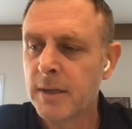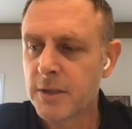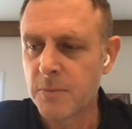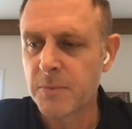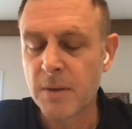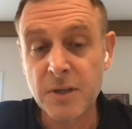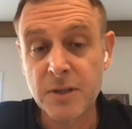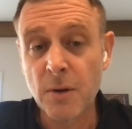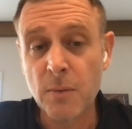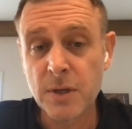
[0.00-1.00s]
Sometimes it's
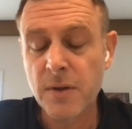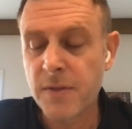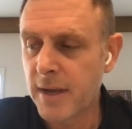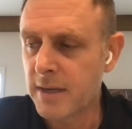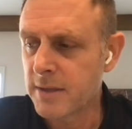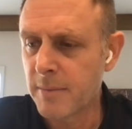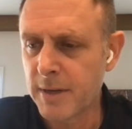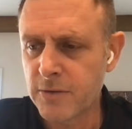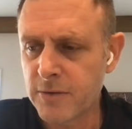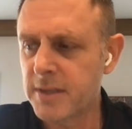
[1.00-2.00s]
not always a good thing. So it'll be
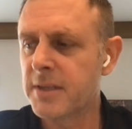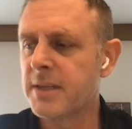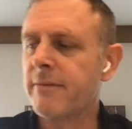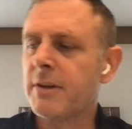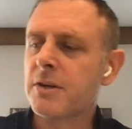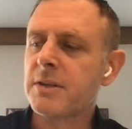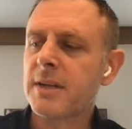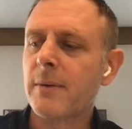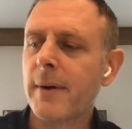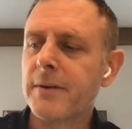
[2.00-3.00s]
interesting to see if he turns
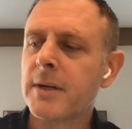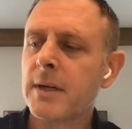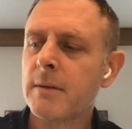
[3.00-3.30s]
that around.